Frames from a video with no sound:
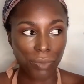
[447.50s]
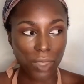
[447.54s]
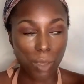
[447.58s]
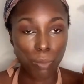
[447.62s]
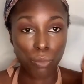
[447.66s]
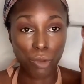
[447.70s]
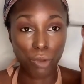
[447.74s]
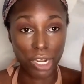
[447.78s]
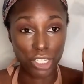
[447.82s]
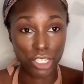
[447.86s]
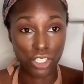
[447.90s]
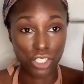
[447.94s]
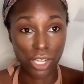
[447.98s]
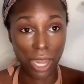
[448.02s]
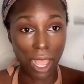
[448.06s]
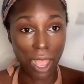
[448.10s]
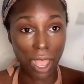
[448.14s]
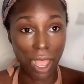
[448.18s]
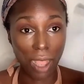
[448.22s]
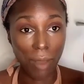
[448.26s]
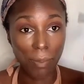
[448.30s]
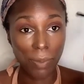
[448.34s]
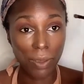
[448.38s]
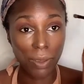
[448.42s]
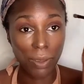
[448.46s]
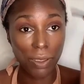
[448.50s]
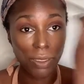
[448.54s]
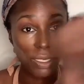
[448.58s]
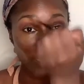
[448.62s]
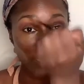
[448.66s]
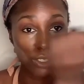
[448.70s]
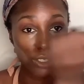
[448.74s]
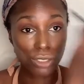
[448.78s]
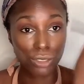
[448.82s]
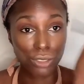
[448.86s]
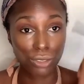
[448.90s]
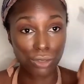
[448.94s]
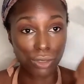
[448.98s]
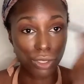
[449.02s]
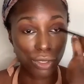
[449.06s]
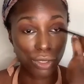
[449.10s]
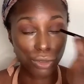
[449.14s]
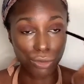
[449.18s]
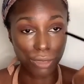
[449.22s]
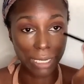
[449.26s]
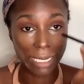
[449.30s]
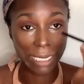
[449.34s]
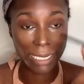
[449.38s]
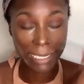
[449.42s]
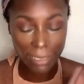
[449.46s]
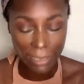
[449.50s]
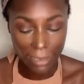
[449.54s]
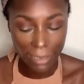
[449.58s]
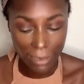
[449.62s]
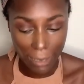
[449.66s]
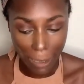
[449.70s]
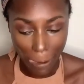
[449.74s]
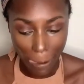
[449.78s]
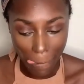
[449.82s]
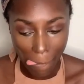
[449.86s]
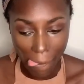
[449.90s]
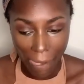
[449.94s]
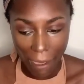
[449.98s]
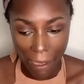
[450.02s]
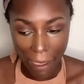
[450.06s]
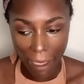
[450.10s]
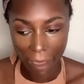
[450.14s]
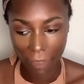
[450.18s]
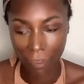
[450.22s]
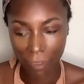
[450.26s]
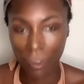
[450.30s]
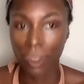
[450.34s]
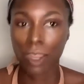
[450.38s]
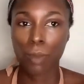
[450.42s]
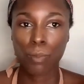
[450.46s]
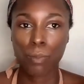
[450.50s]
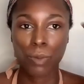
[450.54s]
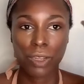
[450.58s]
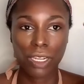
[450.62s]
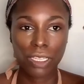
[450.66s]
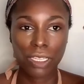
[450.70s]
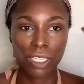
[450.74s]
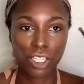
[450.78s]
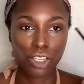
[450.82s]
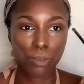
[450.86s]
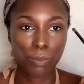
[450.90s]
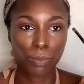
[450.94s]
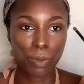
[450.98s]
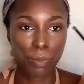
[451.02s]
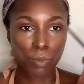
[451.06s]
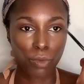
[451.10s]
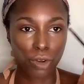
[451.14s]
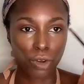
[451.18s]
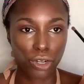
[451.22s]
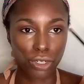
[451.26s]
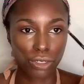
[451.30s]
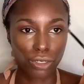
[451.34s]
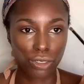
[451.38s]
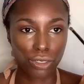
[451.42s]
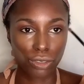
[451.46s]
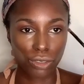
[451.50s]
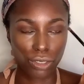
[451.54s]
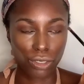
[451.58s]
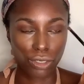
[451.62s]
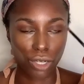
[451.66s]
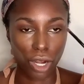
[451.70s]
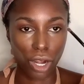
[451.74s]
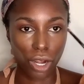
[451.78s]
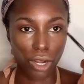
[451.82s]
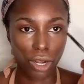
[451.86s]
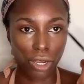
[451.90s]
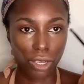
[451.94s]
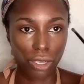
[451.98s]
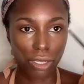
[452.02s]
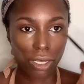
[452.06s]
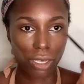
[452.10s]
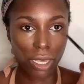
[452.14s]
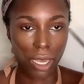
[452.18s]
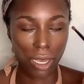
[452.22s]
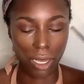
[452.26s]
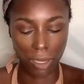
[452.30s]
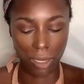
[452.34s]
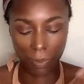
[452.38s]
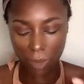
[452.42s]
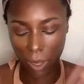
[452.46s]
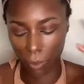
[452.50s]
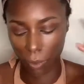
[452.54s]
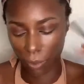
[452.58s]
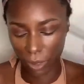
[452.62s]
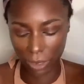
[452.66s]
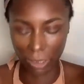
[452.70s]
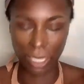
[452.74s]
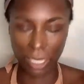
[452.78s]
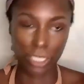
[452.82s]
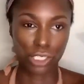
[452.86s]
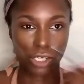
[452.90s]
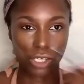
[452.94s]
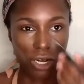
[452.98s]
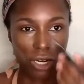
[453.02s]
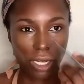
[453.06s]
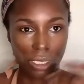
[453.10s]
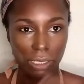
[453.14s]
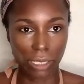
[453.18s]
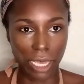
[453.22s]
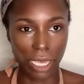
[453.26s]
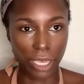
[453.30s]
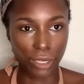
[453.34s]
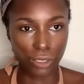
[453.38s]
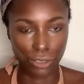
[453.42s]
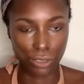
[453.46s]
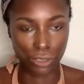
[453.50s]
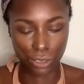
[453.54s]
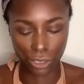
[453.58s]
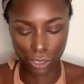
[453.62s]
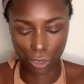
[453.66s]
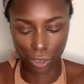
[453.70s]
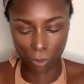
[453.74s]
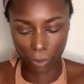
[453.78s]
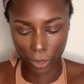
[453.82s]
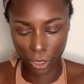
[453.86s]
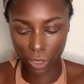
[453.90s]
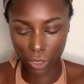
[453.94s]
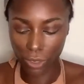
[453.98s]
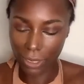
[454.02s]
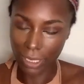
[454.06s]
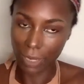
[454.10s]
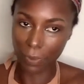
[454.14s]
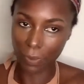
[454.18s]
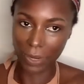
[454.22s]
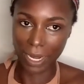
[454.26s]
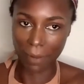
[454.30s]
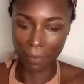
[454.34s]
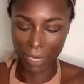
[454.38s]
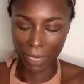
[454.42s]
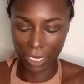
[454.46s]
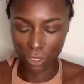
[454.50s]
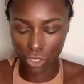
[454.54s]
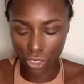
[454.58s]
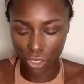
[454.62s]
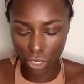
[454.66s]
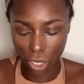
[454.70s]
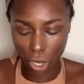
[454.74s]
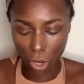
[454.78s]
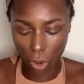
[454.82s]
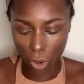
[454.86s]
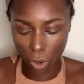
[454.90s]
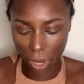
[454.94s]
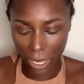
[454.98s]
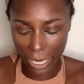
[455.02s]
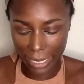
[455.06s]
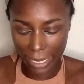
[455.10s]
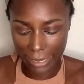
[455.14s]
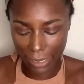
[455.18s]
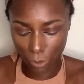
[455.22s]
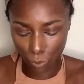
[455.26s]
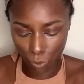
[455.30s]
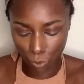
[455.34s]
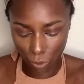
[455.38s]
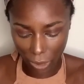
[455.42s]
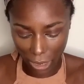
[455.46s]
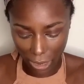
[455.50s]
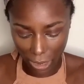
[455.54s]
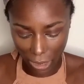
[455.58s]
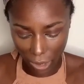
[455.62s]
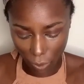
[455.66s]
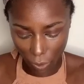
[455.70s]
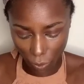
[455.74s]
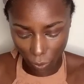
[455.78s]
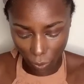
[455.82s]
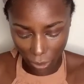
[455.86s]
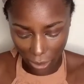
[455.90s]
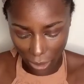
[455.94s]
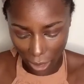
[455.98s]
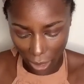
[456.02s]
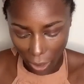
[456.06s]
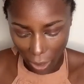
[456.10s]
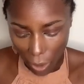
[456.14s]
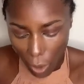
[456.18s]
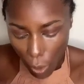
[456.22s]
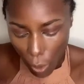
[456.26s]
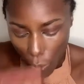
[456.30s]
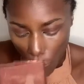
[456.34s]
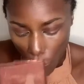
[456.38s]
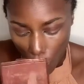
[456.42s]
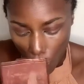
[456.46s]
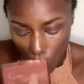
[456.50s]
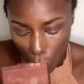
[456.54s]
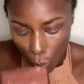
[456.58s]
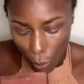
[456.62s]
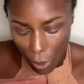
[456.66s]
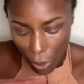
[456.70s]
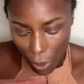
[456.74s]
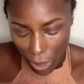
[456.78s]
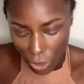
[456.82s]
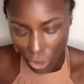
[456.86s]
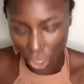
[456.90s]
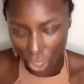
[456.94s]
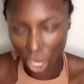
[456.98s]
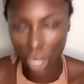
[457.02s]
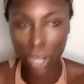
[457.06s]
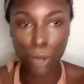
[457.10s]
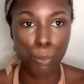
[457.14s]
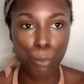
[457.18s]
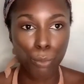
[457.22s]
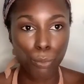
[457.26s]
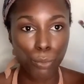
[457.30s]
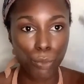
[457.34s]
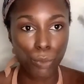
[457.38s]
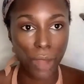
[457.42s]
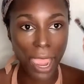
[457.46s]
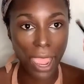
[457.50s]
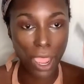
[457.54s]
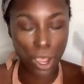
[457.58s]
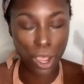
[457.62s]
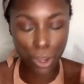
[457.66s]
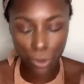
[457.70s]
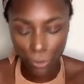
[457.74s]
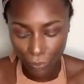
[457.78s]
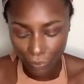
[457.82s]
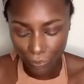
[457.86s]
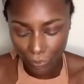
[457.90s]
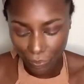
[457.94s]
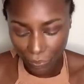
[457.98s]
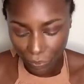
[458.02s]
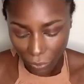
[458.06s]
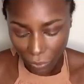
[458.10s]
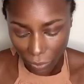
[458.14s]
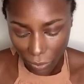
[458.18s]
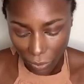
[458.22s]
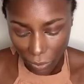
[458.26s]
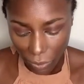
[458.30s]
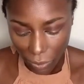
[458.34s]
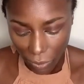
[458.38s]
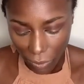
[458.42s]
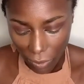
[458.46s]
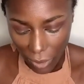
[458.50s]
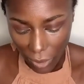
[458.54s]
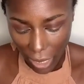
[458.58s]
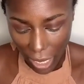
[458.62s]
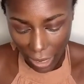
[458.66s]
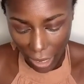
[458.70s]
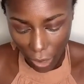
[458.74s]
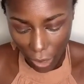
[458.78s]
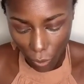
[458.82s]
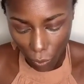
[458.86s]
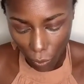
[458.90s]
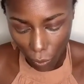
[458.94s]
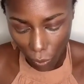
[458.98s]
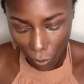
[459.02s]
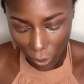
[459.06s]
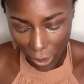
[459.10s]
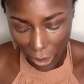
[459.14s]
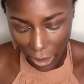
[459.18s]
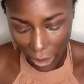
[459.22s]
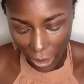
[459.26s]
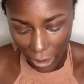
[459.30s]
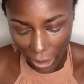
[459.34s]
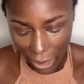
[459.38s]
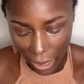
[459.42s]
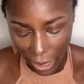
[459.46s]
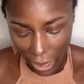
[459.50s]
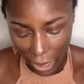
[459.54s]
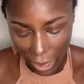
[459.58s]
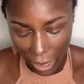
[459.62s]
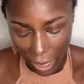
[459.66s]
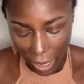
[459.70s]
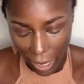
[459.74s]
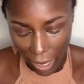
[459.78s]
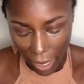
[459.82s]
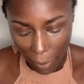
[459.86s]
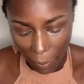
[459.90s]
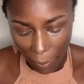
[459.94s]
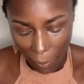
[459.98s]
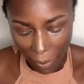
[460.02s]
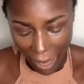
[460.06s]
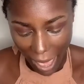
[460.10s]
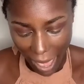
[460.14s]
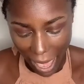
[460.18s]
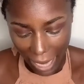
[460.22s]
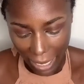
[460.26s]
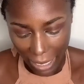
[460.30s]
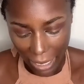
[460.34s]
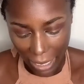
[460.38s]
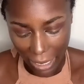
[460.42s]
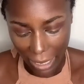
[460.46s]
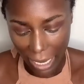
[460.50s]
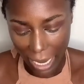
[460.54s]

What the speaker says: brush it up into the crease. And then I'll put a little bit more dark. I'll put like dark liner too, but you'll see what I mean. So it's a really, really dark brown, and I really pack it